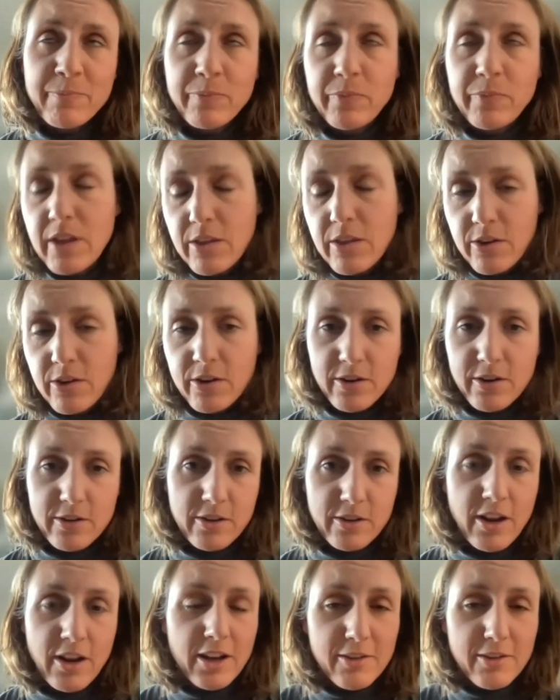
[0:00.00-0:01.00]

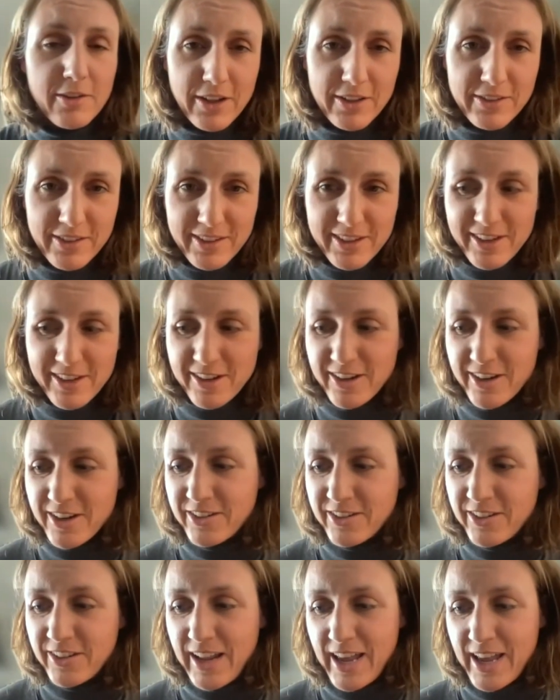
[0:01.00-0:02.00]
none of us
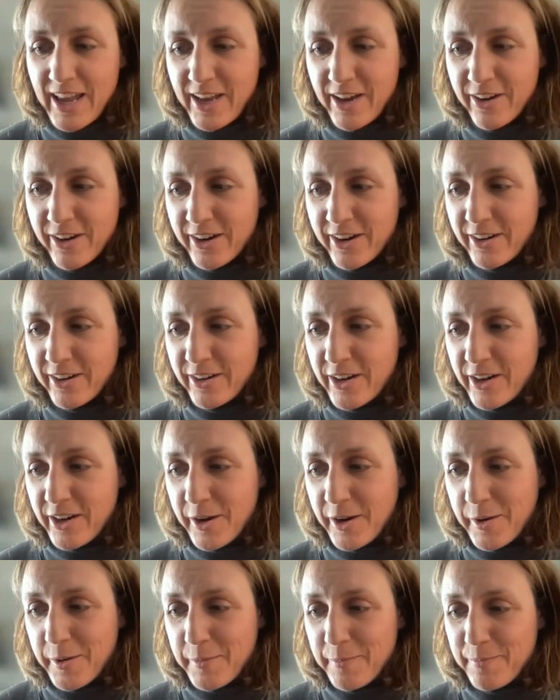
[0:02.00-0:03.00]
here today are
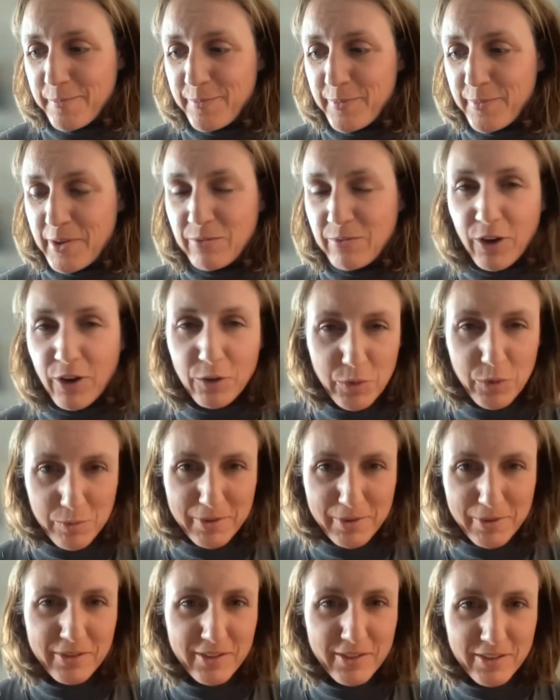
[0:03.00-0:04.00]
involved
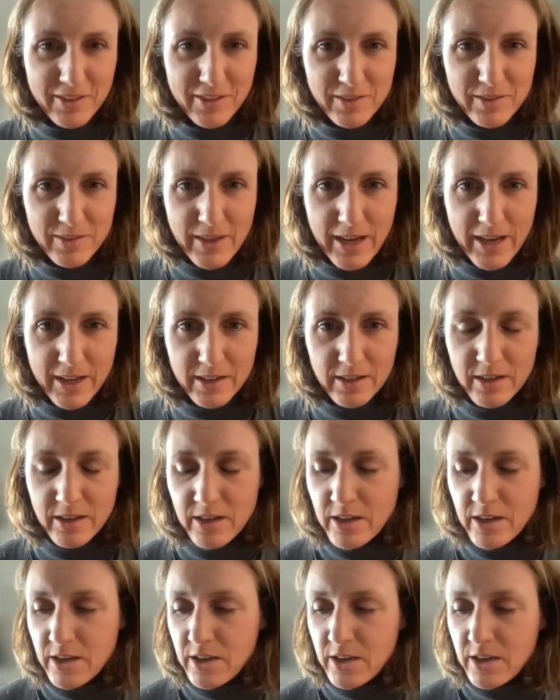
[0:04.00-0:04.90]
with businesses that